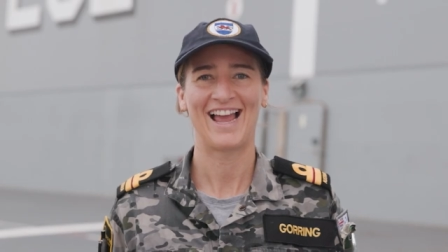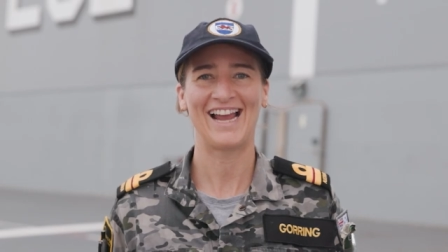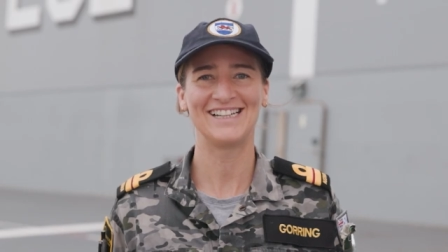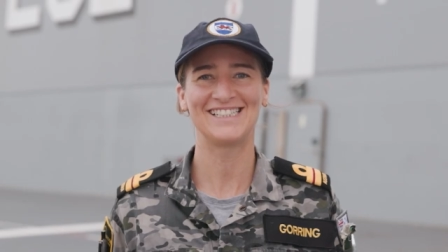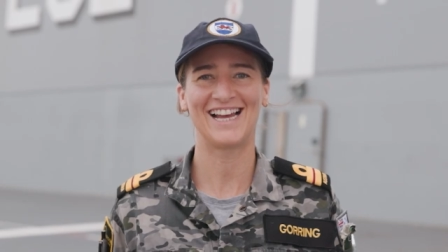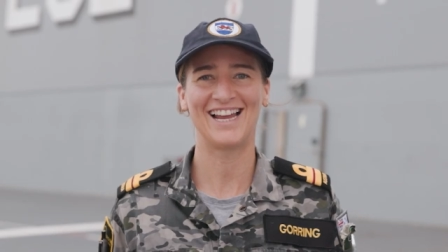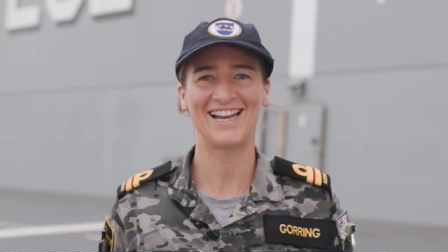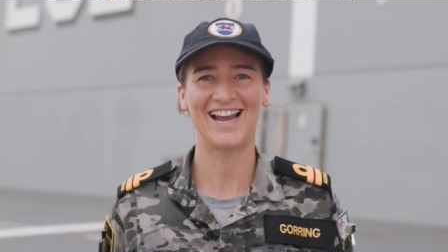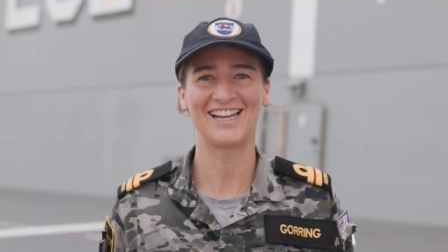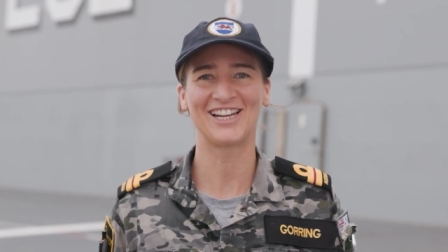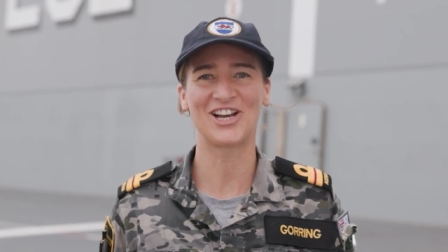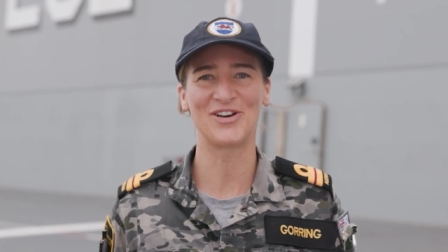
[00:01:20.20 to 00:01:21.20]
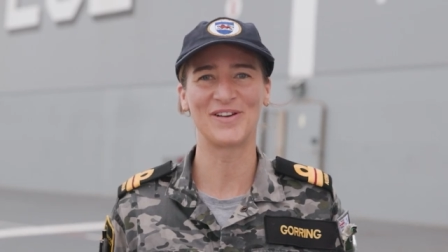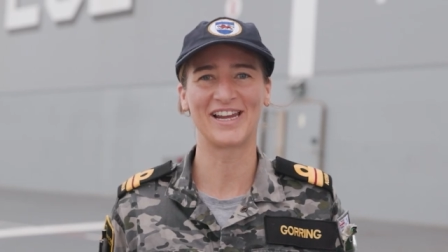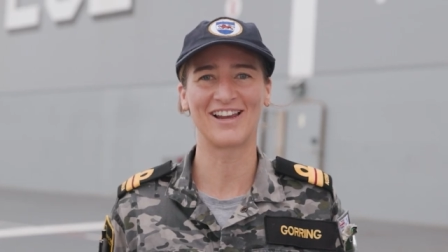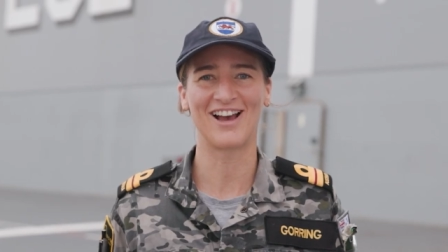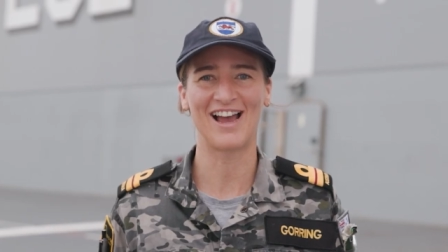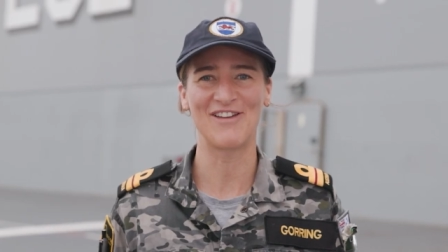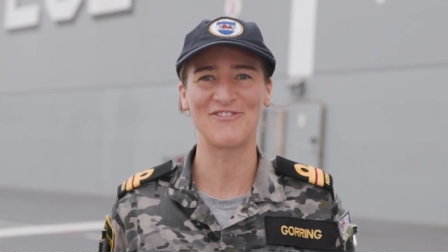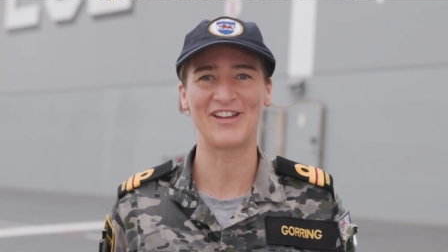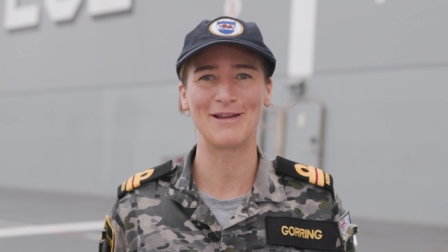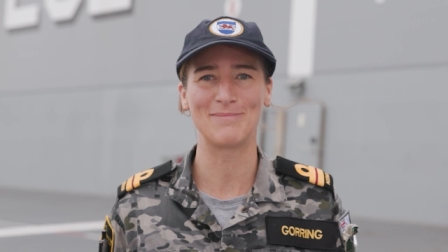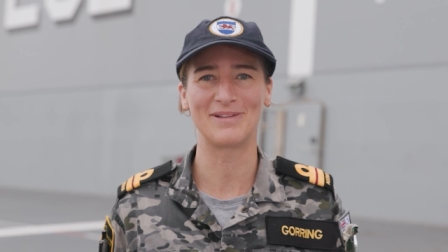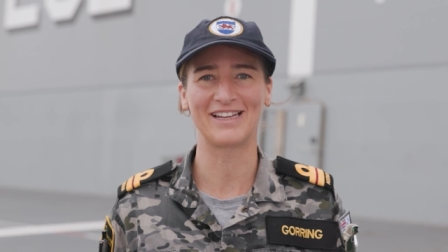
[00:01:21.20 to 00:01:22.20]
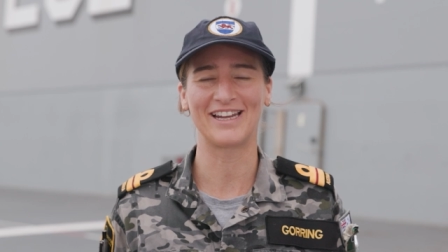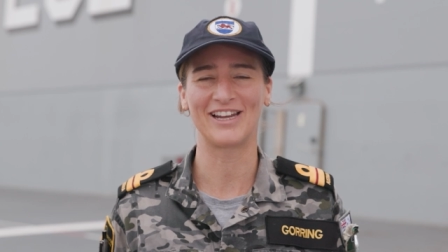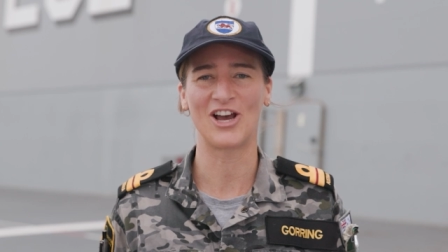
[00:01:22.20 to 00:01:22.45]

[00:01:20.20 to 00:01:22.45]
Hey Dad, how you going? Hi family.